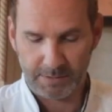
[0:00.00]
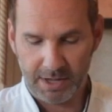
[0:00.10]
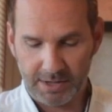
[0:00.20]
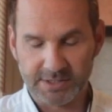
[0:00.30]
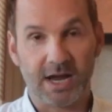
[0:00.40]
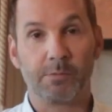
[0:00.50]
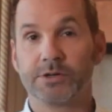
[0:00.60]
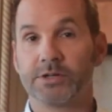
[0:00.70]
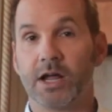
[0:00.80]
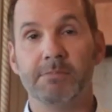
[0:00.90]
And by the time we're
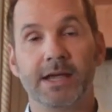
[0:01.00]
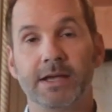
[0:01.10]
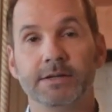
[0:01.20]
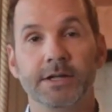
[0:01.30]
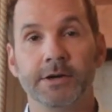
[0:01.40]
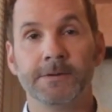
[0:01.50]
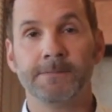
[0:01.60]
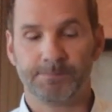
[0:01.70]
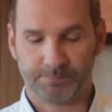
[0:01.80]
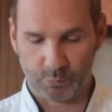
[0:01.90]
done making dinner,
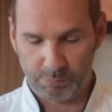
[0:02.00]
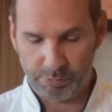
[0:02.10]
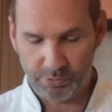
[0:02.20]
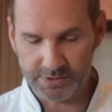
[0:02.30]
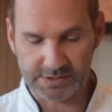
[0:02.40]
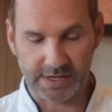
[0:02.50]
we'll pull this